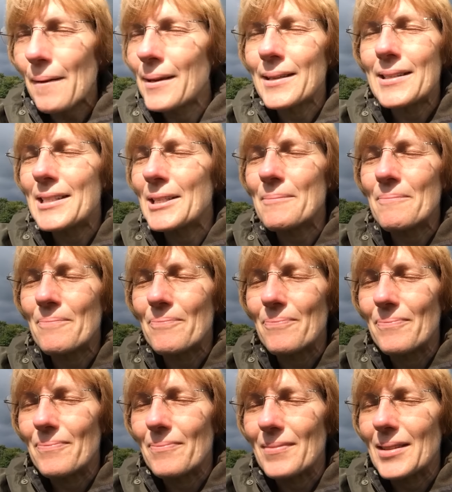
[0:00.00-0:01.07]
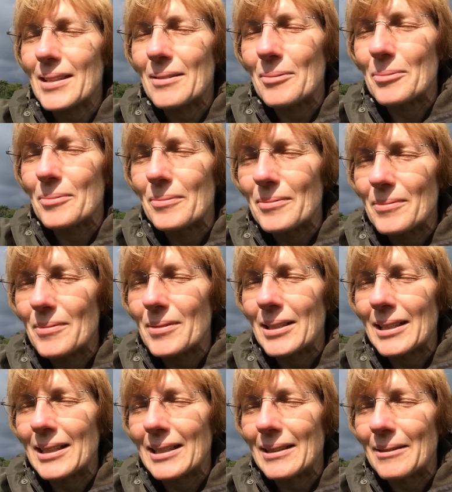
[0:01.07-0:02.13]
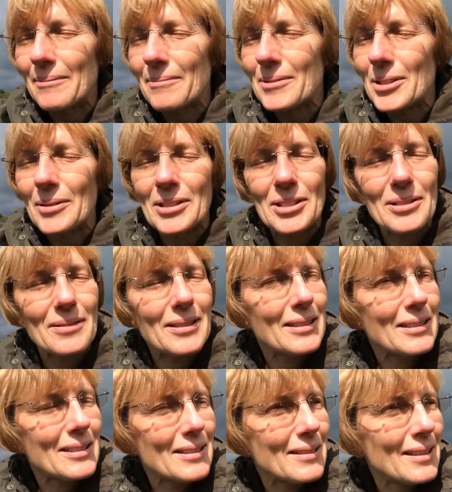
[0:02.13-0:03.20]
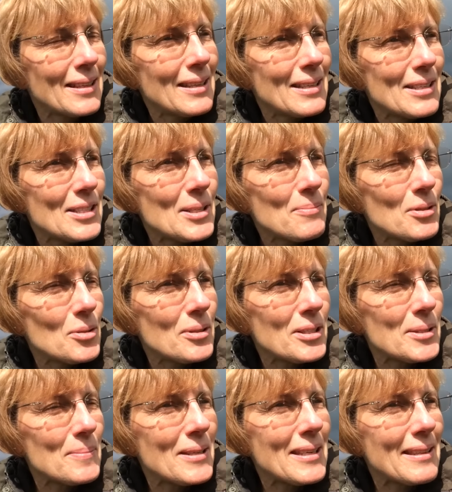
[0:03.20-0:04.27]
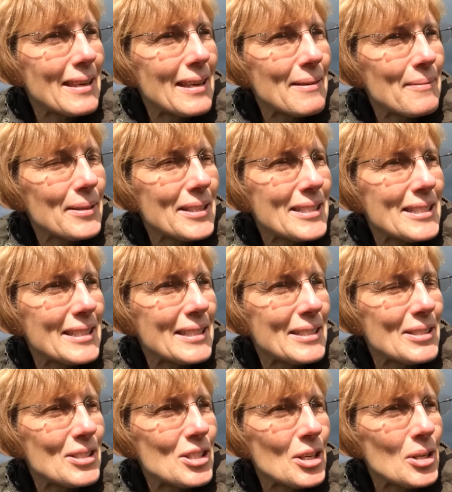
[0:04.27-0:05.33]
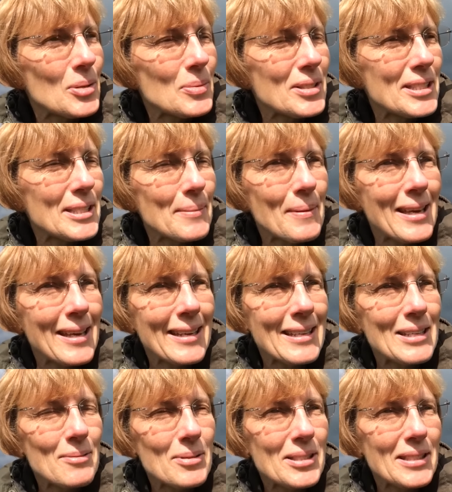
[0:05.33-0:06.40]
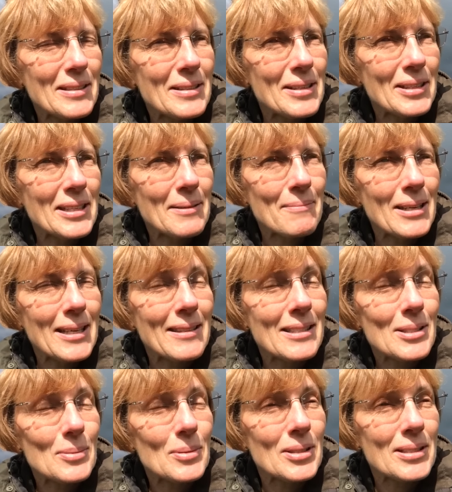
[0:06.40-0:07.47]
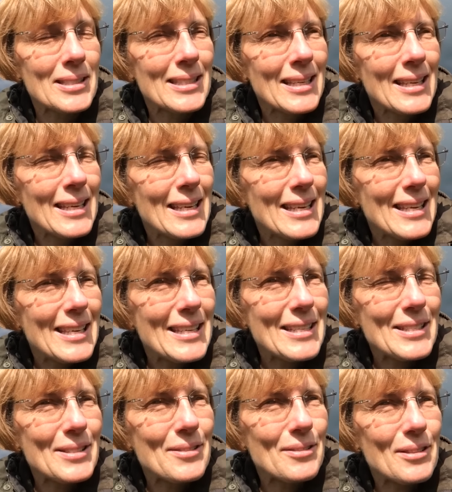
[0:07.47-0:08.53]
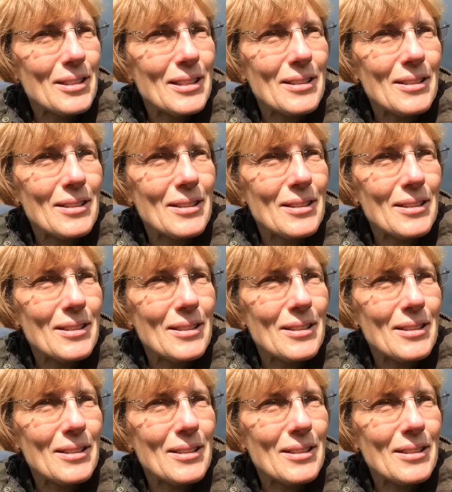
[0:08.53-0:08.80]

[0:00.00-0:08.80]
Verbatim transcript: and Tim, uh, sorry, Tim would always be there, but uh, Joe was the man. He was the gardening man. This was his